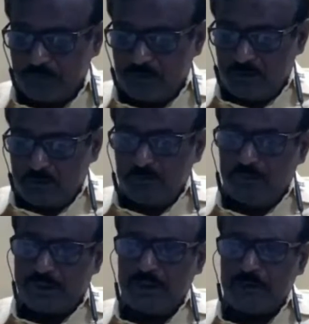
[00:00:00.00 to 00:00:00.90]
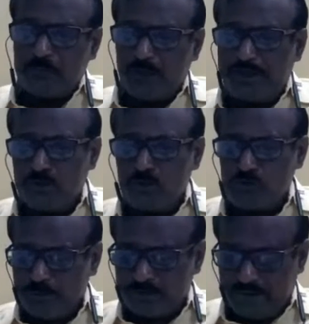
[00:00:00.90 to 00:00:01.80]
making by inducement,
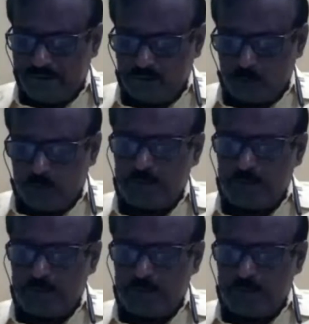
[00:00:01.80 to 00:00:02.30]
threat or promise.